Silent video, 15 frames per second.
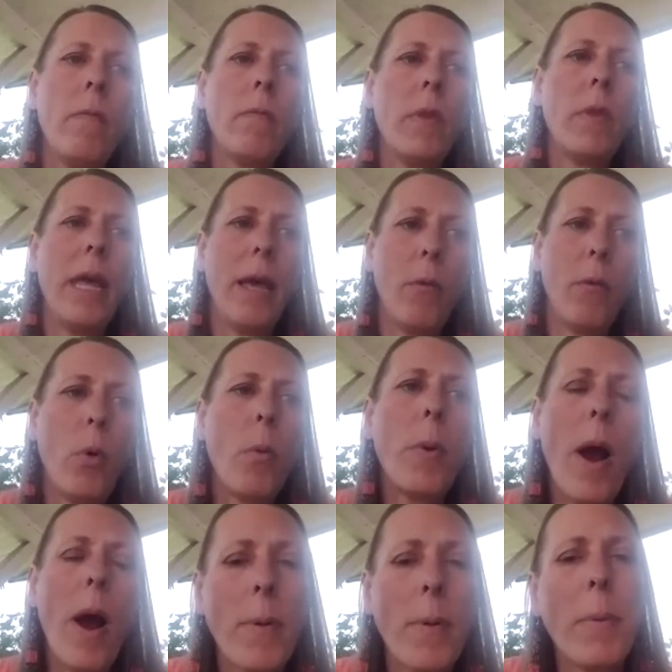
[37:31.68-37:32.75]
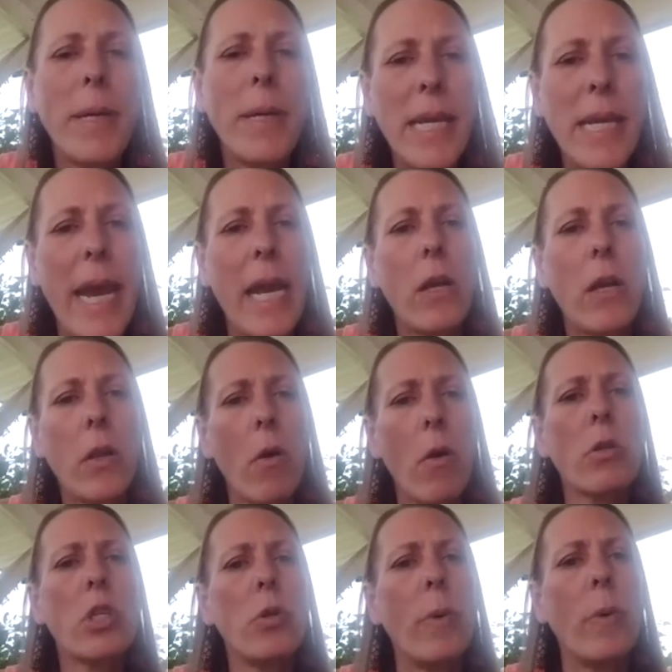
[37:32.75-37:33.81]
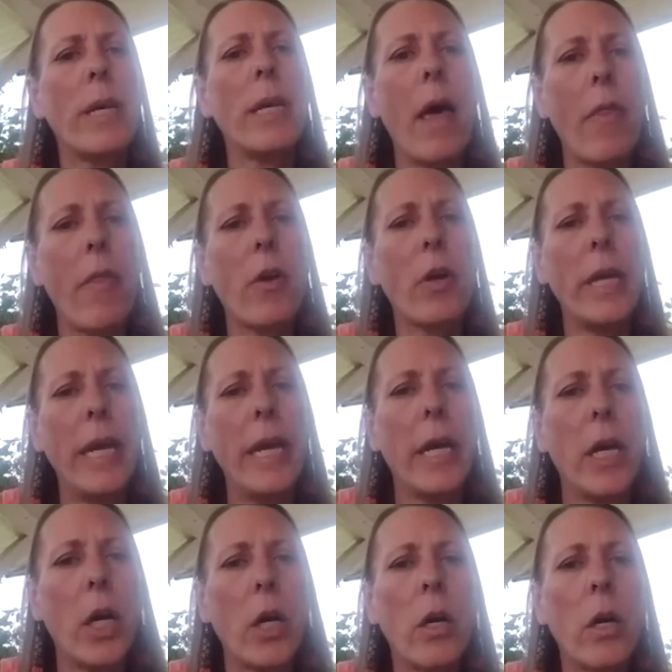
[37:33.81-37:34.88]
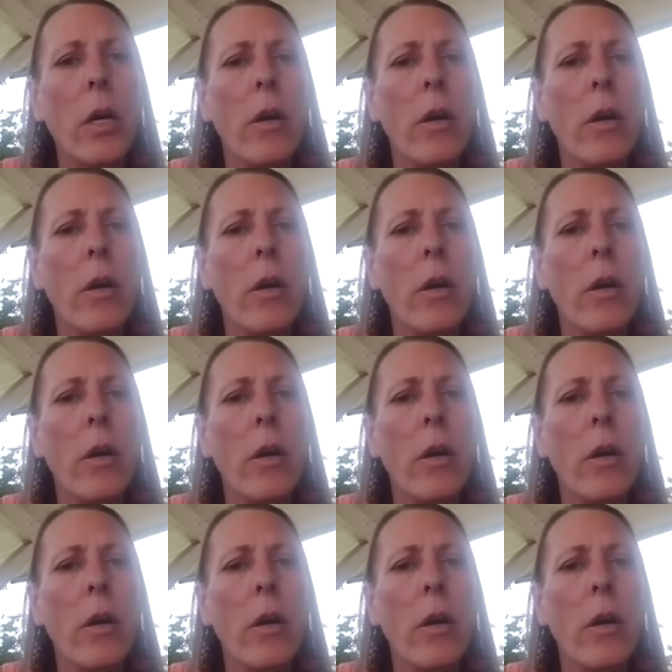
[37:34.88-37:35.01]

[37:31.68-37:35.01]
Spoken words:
it will probably take close to another year